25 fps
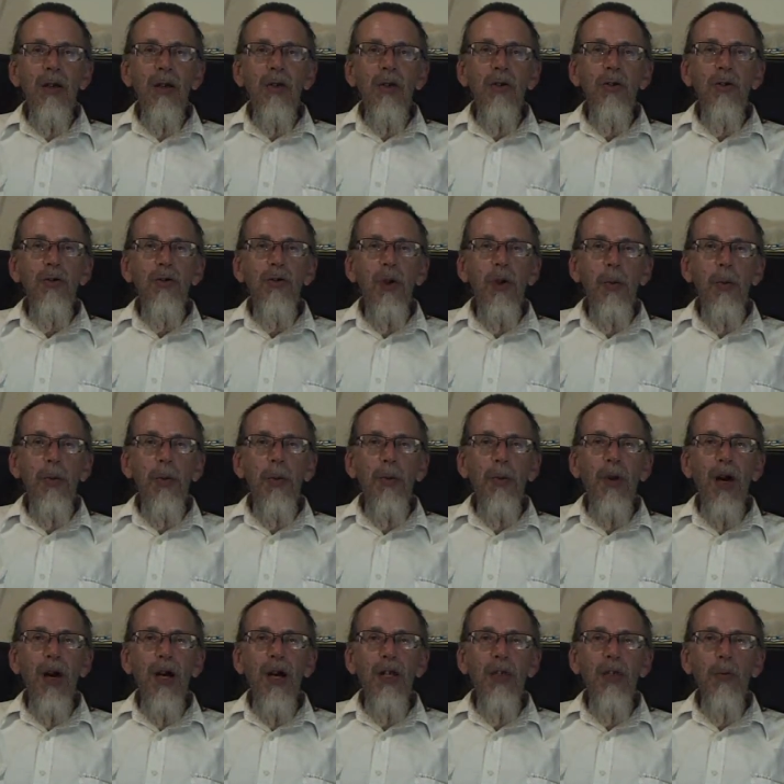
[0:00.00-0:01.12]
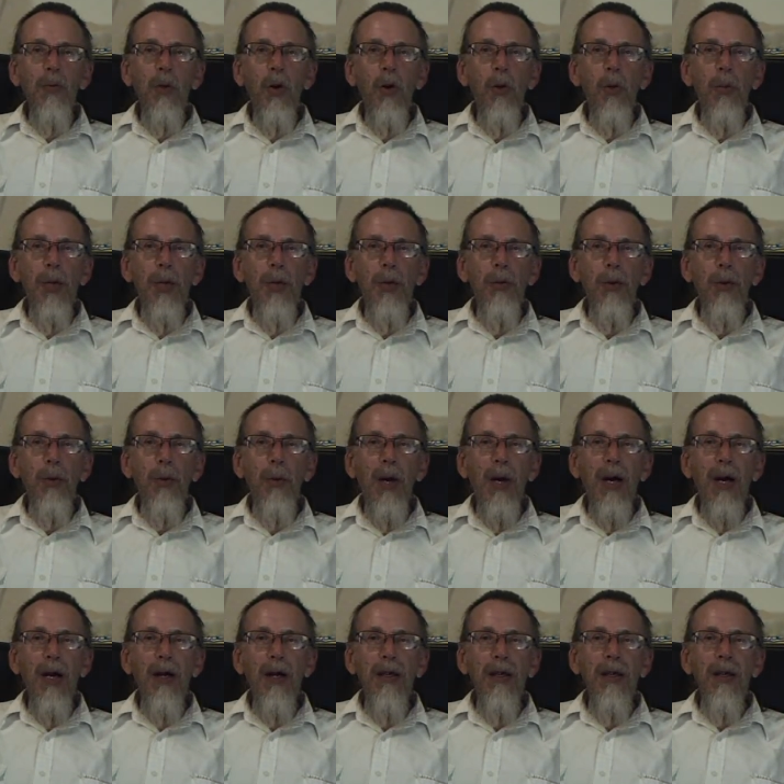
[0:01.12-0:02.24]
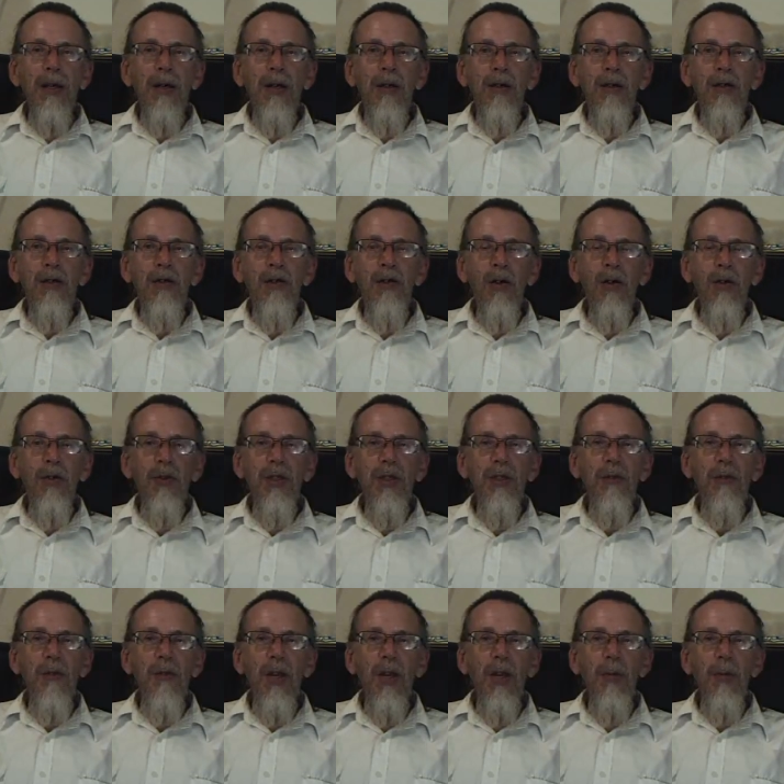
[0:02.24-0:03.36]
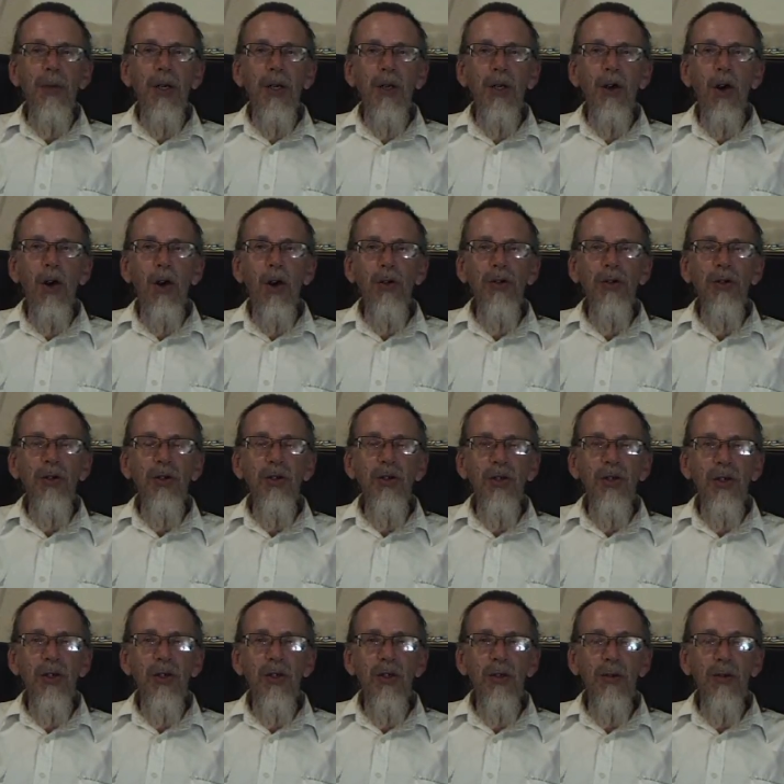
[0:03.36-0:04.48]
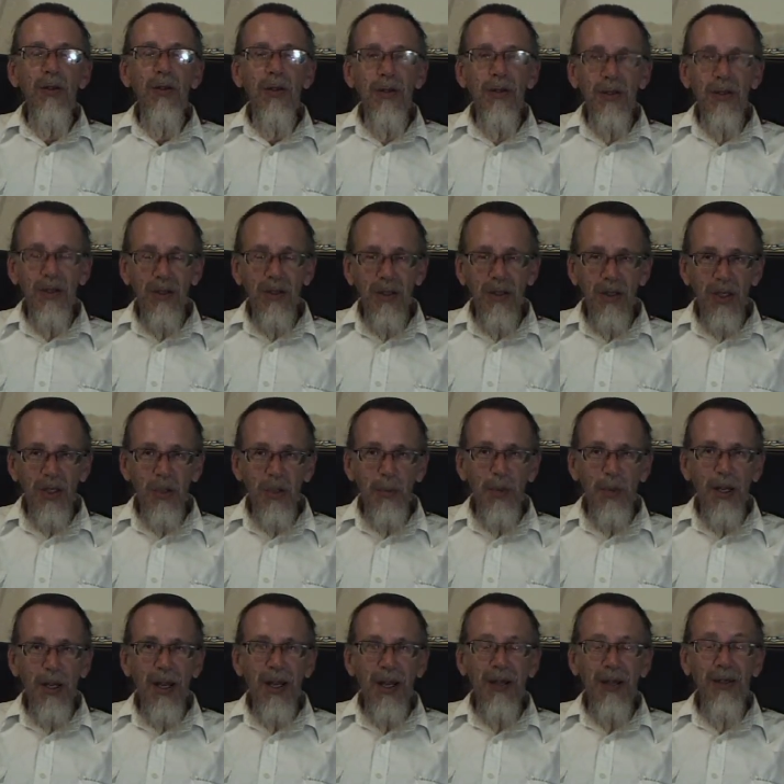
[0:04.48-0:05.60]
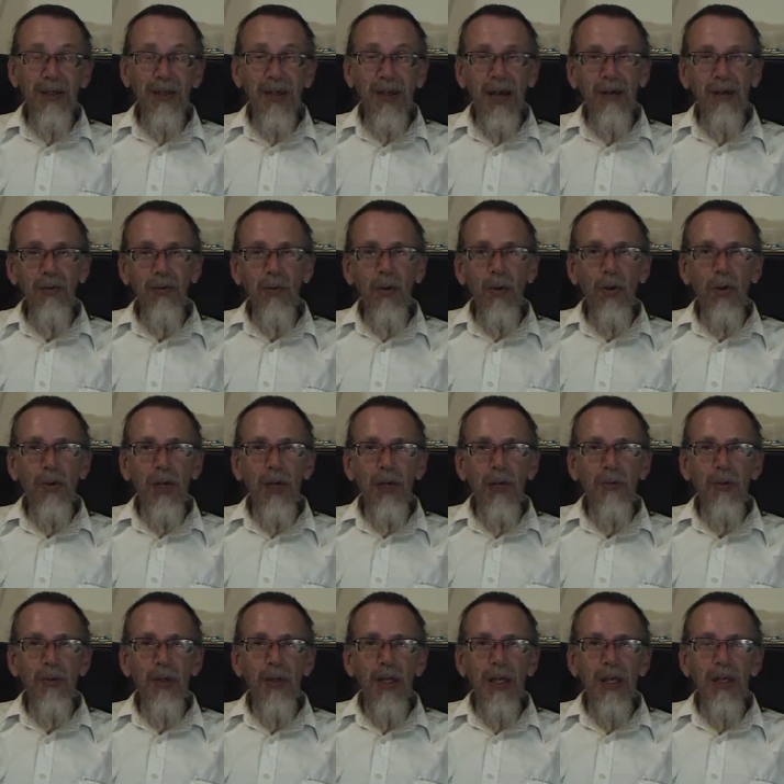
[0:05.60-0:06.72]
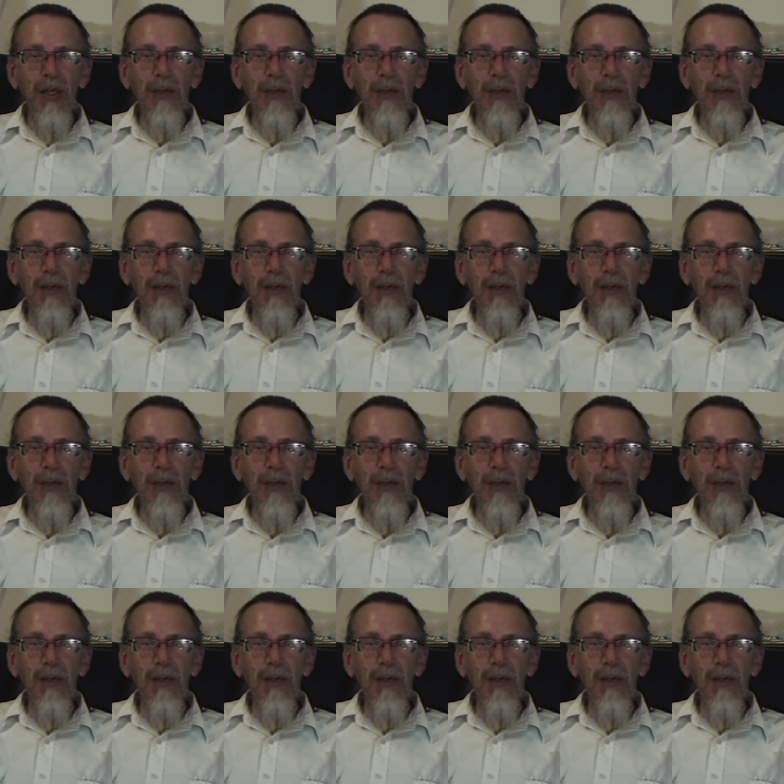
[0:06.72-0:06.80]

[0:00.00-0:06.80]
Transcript: you drop the price, more people buy, so the development costs is spread out more evenly.